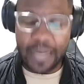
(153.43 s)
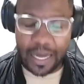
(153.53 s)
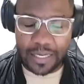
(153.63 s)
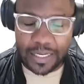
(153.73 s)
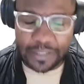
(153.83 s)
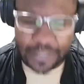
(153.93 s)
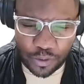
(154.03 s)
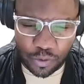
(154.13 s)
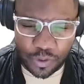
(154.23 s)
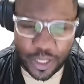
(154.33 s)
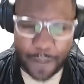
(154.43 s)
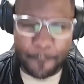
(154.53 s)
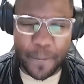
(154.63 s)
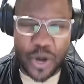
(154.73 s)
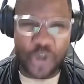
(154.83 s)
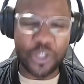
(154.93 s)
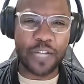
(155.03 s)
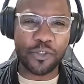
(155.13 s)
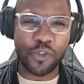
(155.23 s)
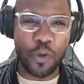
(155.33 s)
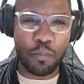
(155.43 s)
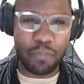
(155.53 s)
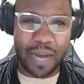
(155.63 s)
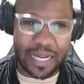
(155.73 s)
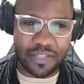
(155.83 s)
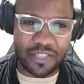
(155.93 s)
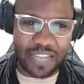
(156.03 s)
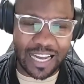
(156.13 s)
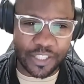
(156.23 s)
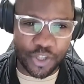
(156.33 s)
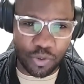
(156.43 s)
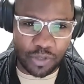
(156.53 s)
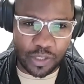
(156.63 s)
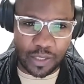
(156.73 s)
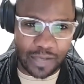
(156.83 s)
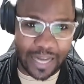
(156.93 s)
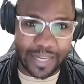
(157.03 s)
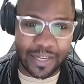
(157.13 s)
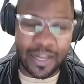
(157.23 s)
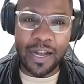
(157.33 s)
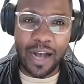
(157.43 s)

and until they burnt her so much and she was crying